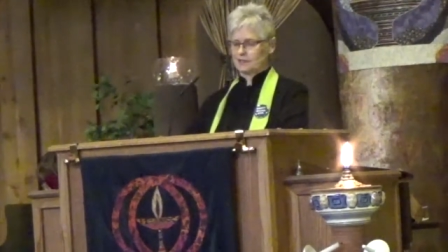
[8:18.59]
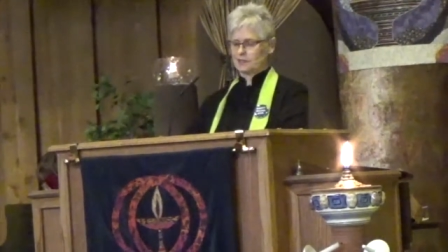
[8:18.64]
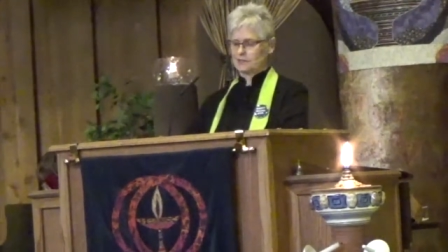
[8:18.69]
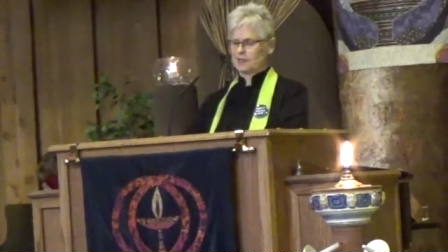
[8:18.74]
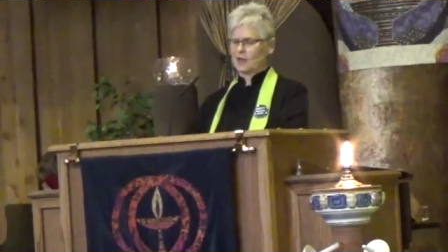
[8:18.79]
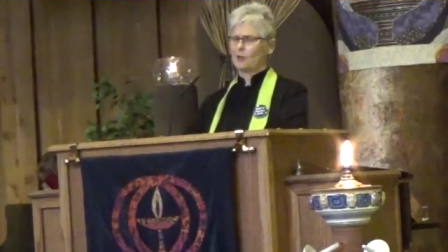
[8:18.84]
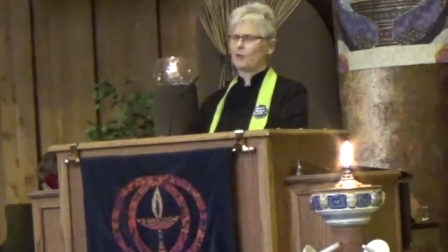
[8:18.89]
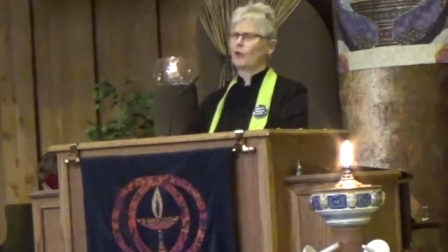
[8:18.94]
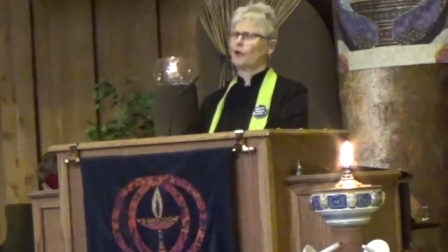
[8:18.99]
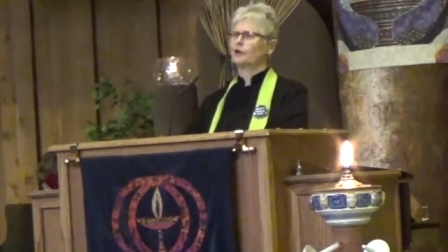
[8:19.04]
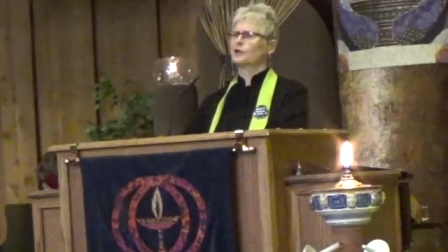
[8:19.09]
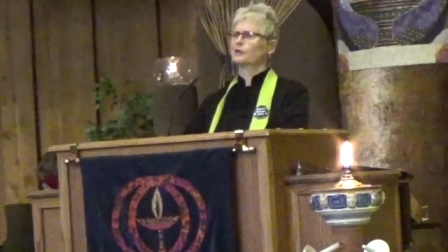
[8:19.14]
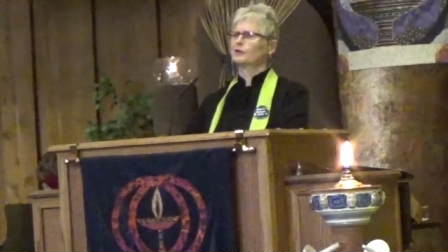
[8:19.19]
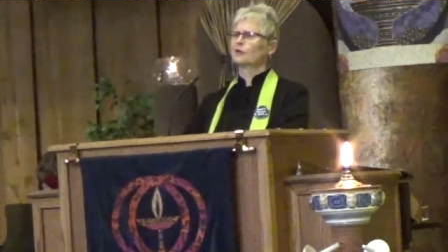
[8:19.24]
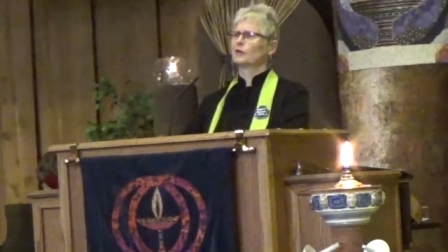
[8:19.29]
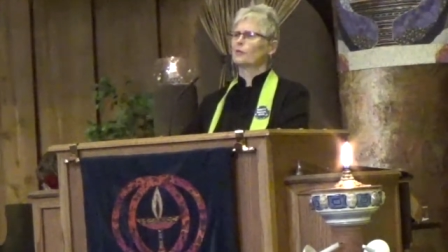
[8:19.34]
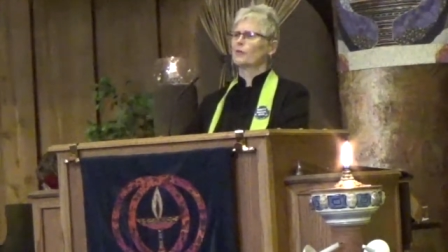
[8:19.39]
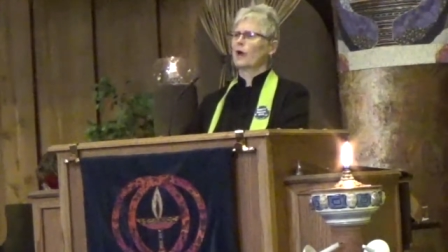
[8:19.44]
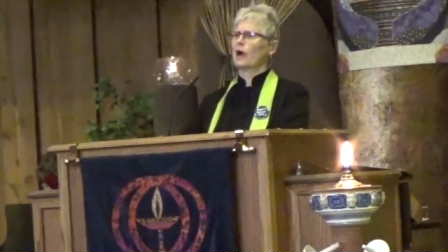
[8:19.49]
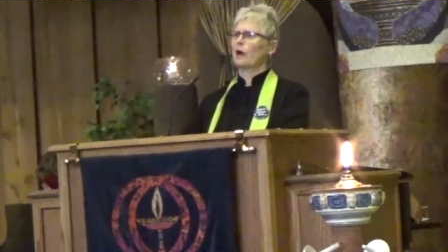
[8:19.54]
as I
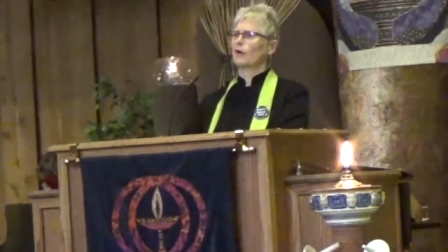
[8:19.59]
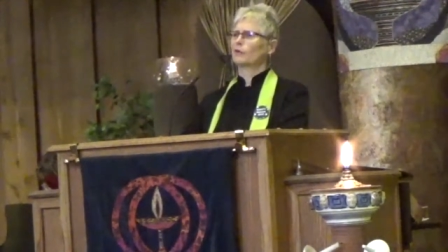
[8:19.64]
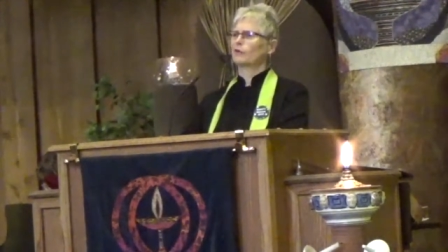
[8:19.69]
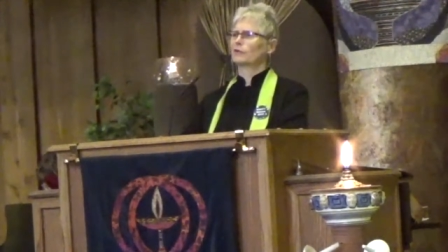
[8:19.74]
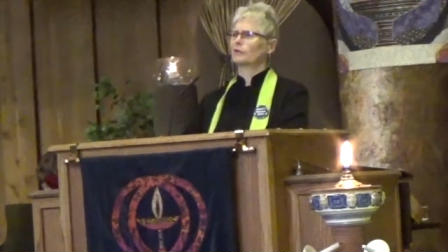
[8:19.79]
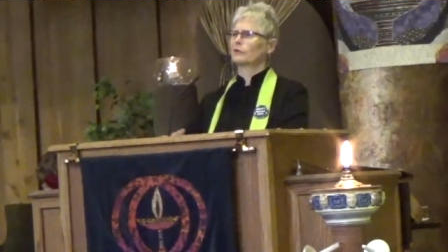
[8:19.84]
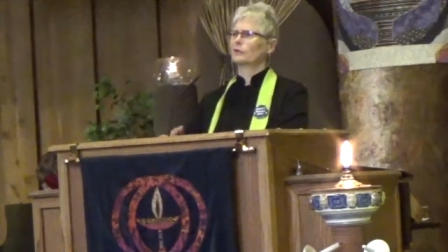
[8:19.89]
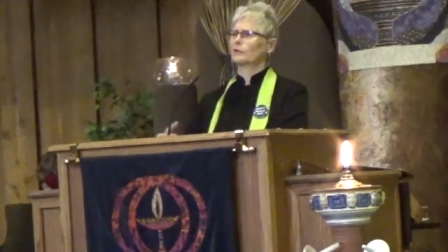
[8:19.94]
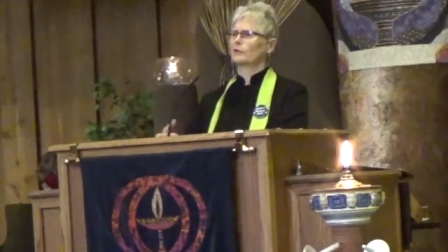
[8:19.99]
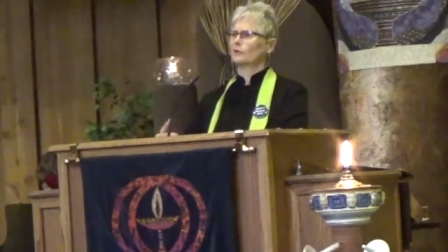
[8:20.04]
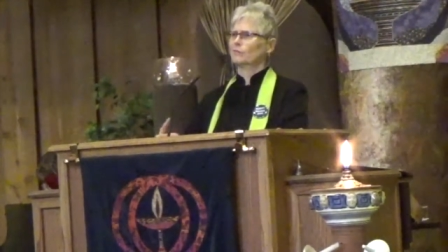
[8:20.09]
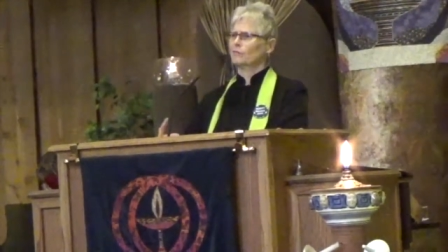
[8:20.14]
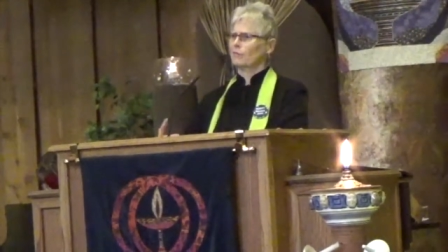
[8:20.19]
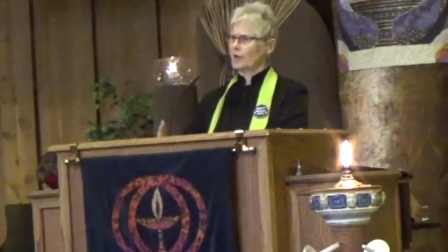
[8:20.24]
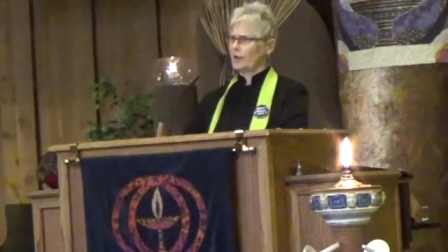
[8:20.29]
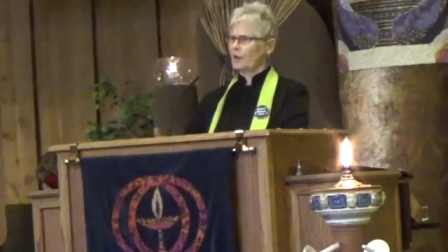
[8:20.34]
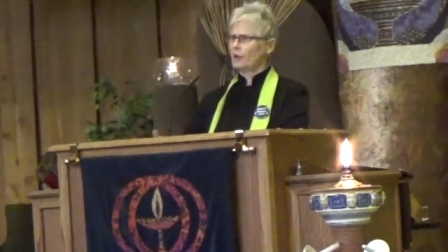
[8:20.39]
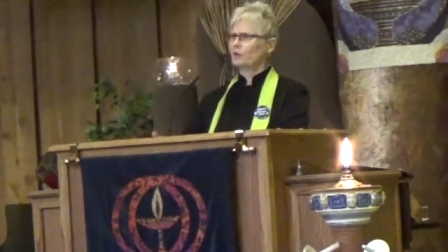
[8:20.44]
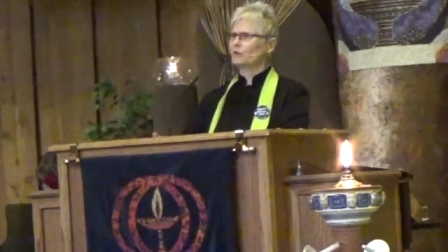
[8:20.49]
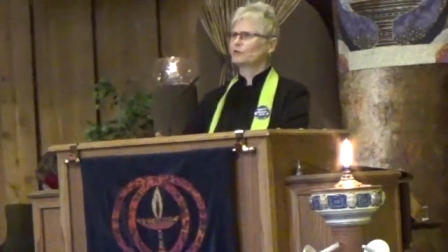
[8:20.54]
wonder about
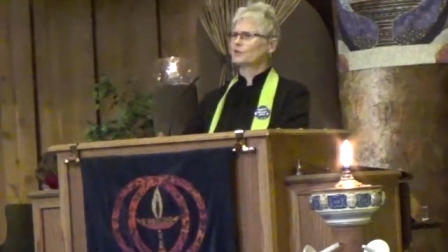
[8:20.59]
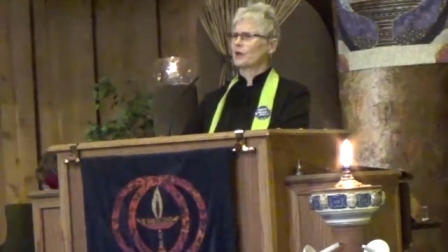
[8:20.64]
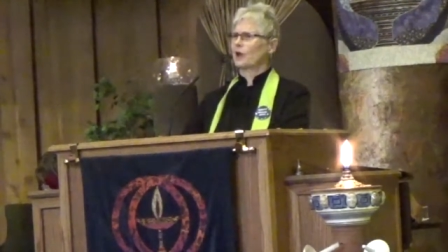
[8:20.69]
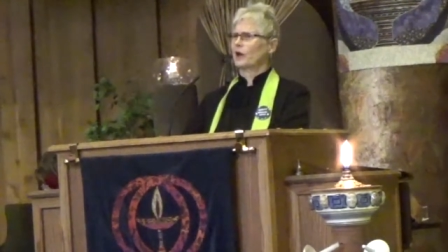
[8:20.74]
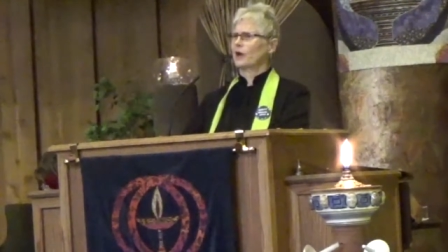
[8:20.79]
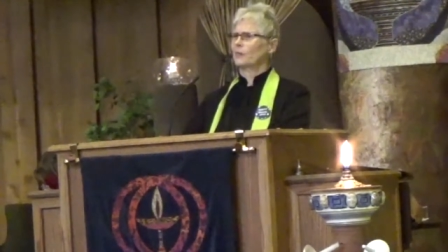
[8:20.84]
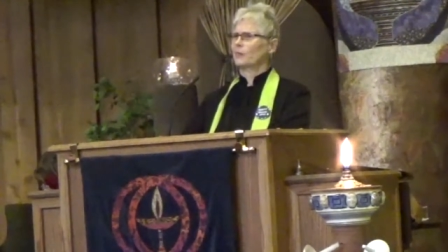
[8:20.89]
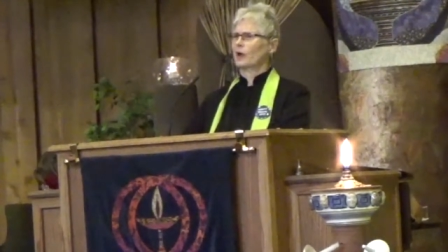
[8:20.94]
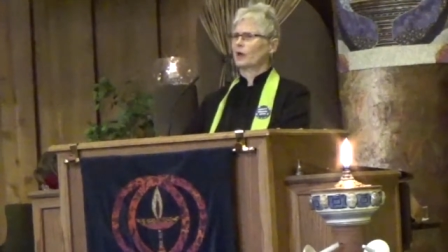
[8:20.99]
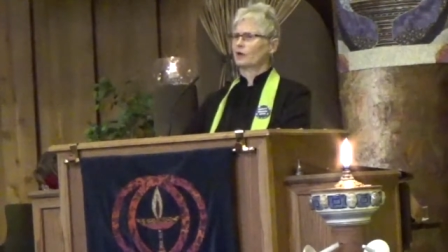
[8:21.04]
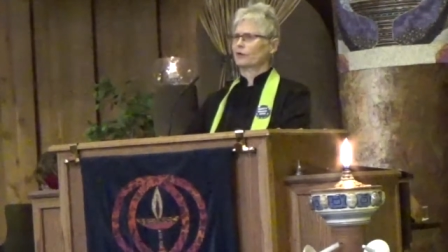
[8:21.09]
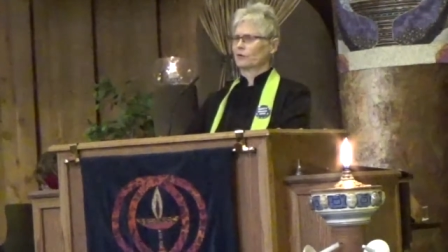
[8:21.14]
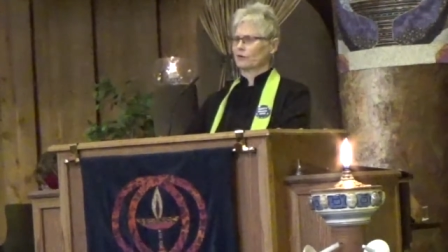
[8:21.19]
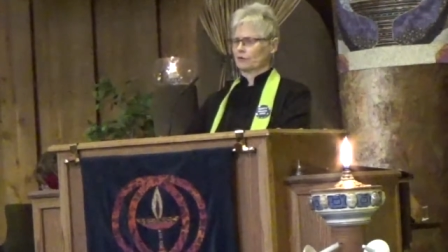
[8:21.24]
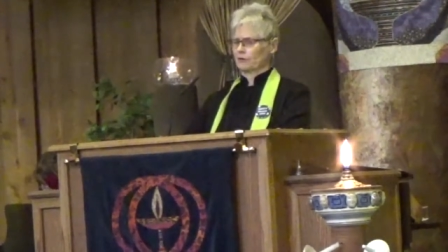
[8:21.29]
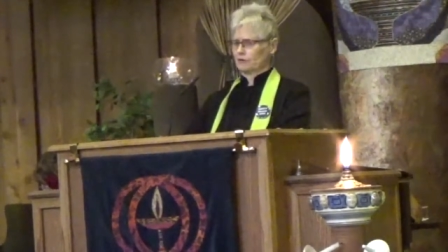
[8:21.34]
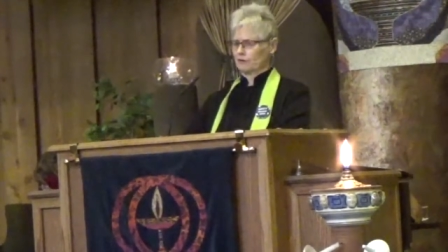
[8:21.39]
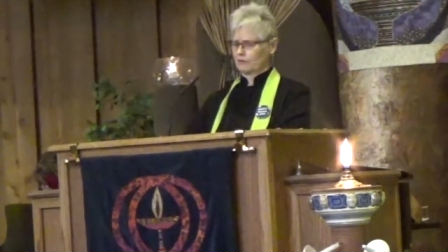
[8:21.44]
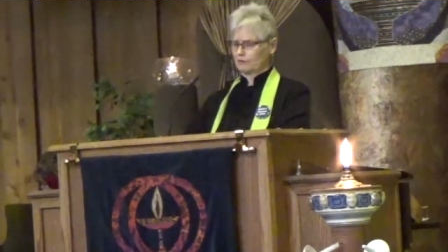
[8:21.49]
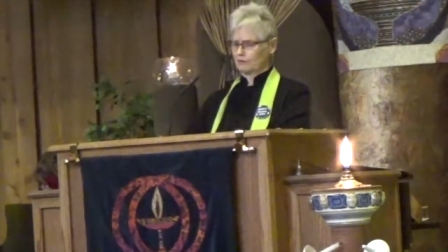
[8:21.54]
my own time on Earth.